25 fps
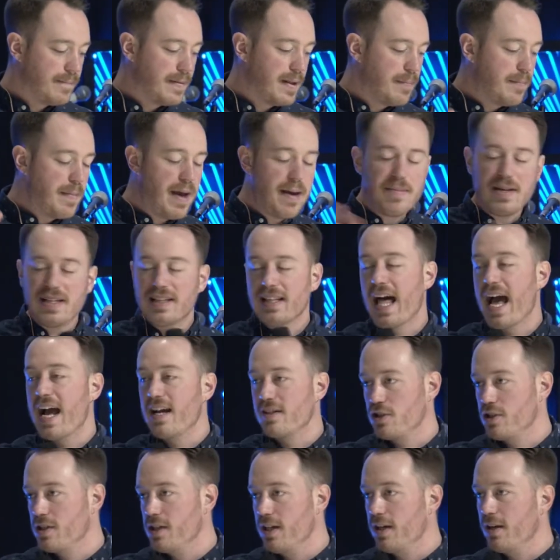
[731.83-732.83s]
maybe
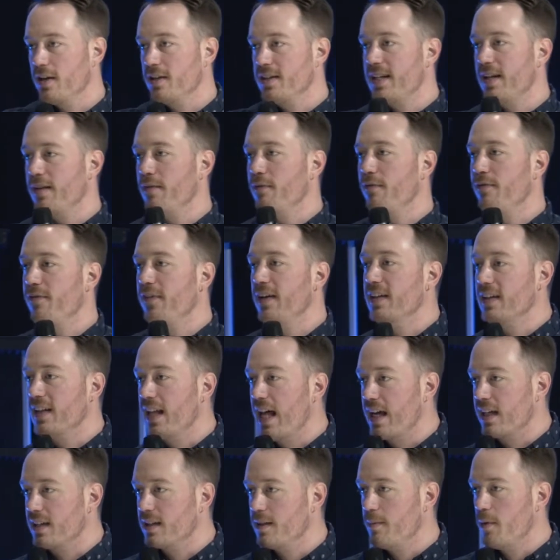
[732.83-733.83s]
last year didn't feel
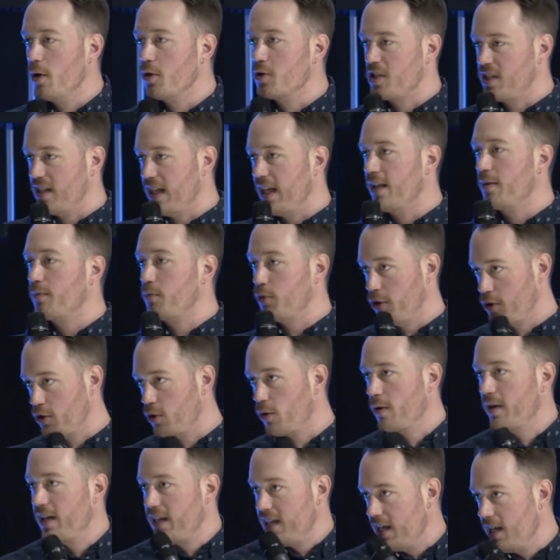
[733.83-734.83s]
like the most
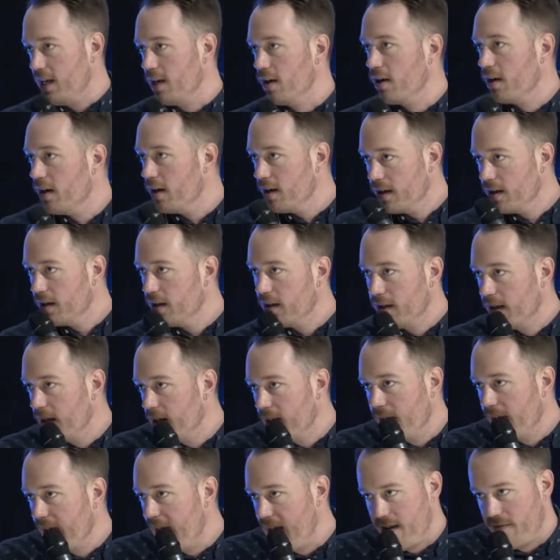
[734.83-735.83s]
celebratory year
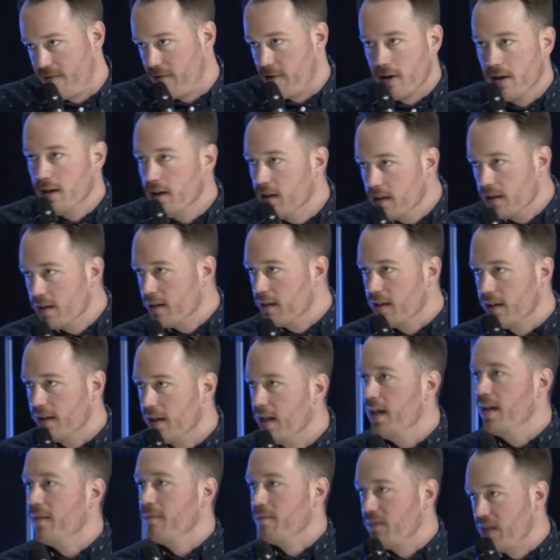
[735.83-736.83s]
ever.
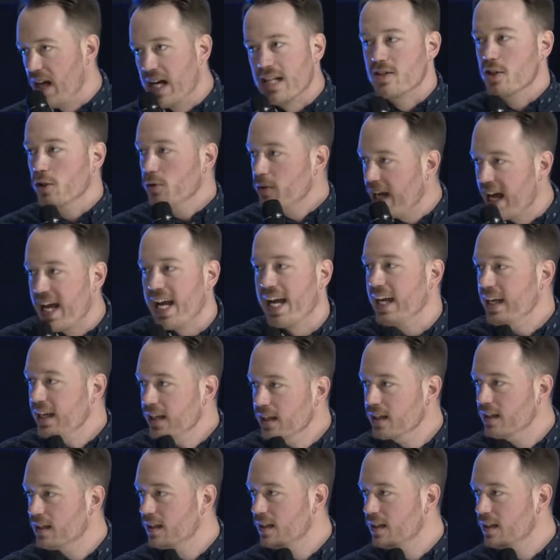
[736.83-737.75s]
That's okay.